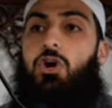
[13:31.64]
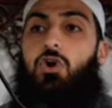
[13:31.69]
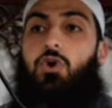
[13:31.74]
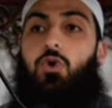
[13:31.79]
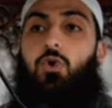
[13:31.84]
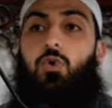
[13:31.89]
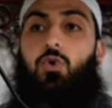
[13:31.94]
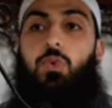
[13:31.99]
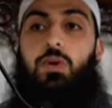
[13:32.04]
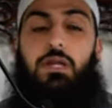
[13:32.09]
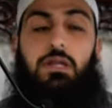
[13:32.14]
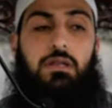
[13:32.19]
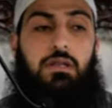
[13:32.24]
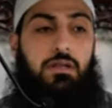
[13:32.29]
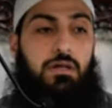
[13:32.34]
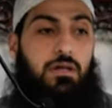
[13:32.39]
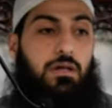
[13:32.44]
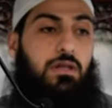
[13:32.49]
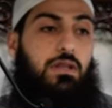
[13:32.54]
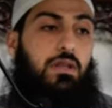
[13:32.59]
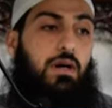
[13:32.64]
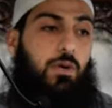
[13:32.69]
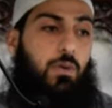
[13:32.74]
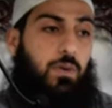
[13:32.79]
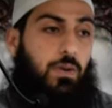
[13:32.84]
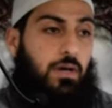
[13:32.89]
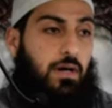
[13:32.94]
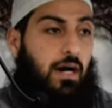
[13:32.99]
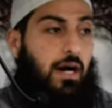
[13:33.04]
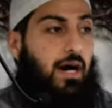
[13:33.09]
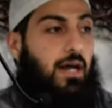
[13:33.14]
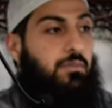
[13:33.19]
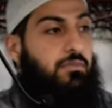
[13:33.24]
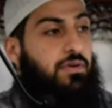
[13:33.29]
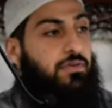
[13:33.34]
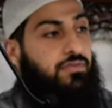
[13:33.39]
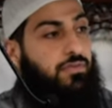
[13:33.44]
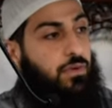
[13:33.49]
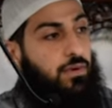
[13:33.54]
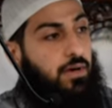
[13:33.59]
who will learn the Qur'an
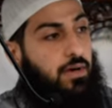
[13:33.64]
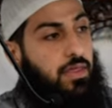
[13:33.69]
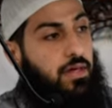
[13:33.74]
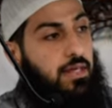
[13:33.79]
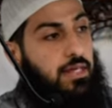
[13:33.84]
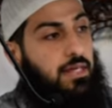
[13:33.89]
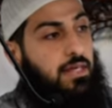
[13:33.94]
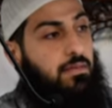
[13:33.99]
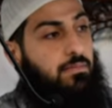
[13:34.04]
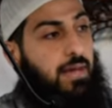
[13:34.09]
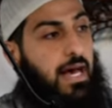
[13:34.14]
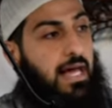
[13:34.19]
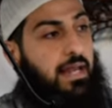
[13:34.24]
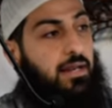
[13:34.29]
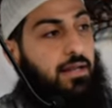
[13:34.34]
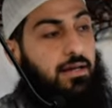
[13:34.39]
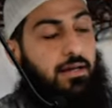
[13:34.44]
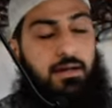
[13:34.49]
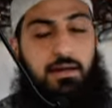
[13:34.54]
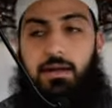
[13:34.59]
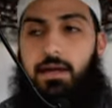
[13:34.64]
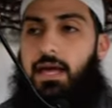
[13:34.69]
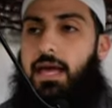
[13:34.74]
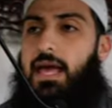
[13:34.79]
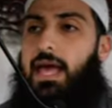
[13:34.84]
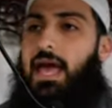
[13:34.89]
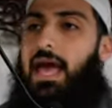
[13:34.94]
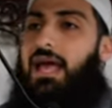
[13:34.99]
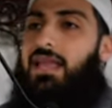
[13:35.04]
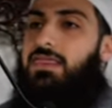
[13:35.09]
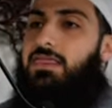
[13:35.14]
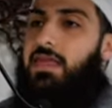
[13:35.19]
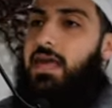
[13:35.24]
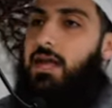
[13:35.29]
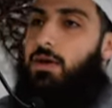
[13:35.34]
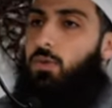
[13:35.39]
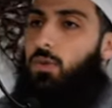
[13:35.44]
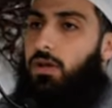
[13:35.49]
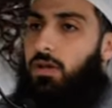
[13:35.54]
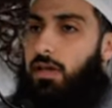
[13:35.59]
before the Iman. And
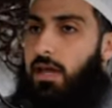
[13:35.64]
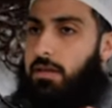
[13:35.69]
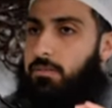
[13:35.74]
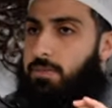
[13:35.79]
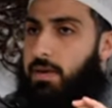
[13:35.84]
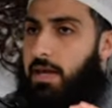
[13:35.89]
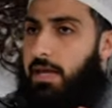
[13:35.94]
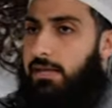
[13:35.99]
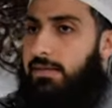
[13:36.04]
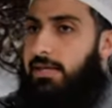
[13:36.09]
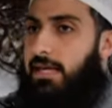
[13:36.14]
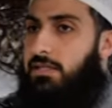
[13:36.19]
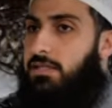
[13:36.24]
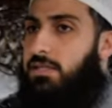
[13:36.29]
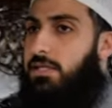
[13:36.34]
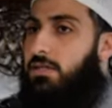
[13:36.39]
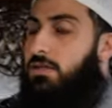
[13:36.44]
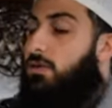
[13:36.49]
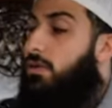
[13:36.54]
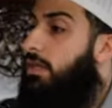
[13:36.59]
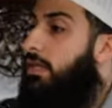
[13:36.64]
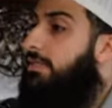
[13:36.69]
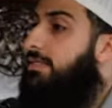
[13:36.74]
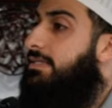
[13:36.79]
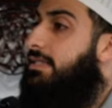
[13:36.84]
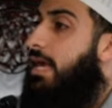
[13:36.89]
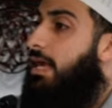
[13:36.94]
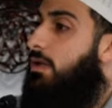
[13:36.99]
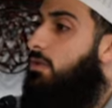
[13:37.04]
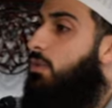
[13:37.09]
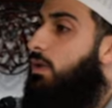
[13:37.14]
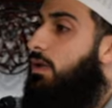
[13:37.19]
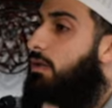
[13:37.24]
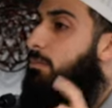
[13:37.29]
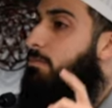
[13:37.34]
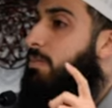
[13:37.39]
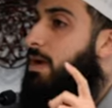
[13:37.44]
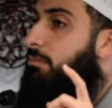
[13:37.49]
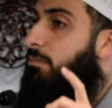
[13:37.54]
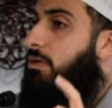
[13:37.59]
they will, and pay attention to this, and will
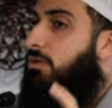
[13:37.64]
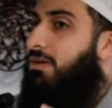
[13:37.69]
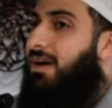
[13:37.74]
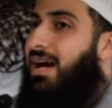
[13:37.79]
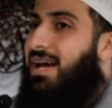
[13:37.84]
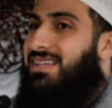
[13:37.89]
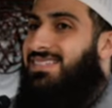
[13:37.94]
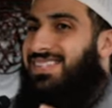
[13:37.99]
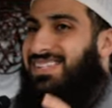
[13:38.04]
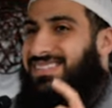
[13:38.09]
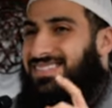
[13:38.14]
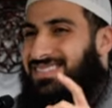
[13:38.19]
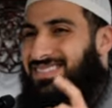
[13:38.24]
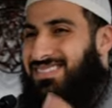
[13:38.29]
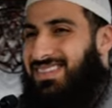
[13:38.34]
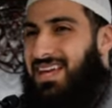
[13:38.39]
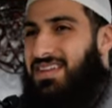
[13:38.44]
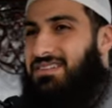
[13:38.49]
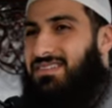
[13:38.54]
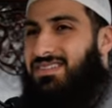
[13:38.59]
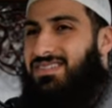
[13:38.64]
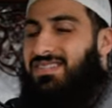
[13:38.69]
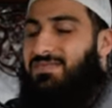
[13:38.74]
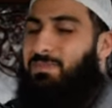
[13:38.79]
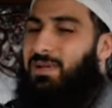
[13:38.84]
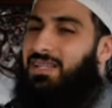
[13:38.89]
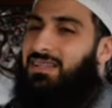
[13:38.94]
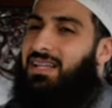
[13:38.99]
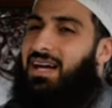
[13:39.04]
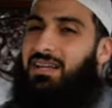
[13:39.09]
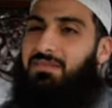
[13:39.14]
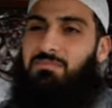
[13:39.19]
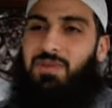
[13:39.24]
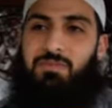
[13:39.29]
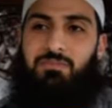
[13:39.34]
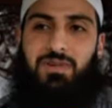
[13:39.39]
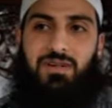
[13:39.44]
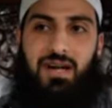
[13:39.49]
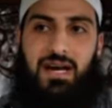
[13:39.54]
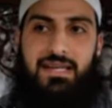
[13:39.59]
memorize its letters, but not
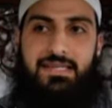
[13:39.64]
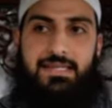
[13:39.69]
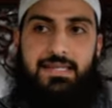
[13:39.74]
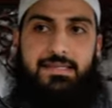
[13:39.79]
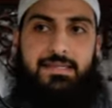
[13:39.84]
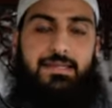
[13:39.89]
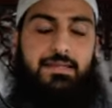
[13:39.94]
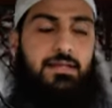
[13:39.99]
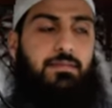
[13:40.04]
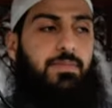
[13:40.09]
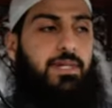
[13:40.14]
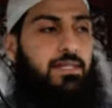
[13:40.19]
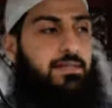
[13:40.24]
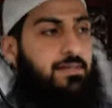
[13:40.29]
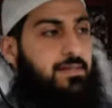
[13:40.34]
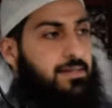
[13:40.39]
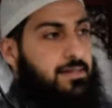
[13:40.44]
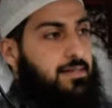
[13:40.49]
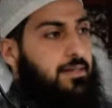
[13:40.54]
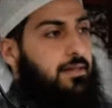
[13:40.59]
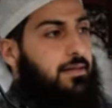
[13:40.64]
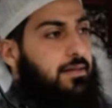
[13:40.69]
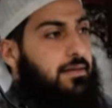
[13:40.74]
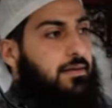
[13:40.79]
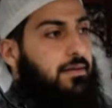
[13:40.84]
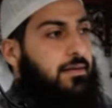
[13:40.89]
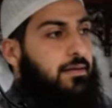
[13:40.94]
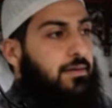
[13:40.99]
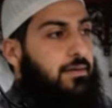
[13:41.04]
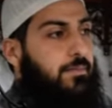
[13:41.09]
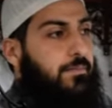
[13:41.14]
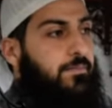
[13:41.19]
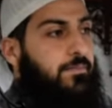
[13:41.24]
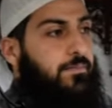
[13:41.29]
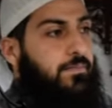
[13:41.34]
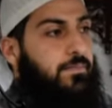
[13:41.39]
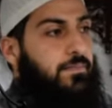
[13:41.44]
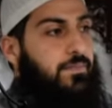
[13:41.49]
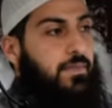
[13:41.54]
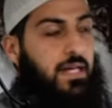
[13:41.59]
memorize its limits.
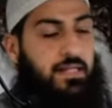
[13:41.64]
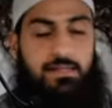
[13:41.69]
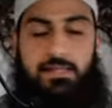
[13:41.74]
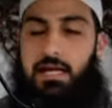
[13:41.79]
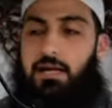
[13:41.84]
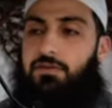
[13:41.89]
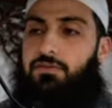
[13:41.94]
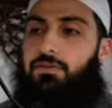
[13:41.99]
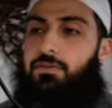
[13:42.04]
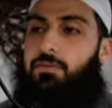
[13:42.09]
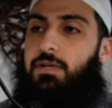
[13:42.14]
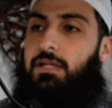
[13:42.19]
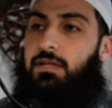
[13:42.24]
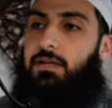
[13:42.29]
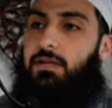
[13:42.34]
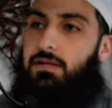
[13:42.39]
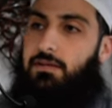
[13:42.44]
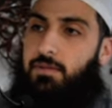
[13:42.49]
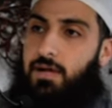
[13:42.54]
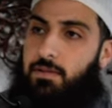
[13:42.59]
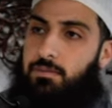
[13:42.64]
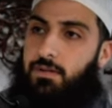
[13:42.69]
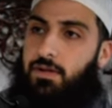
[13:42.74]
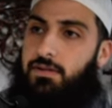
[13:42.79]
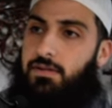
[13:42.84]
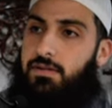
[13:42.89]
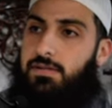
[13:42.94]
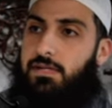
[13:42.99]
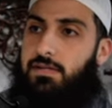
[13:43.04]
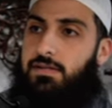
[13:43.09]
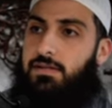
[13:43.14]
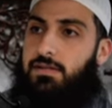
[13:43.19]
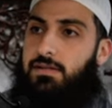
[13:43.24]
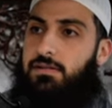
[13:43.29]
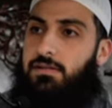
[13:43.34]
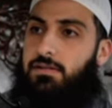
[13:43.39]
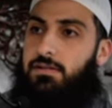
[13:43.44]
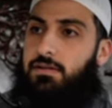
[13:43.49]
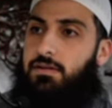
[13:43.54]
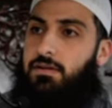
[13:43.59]
That sound familiar, my brothers and
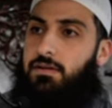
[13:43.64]
sisters?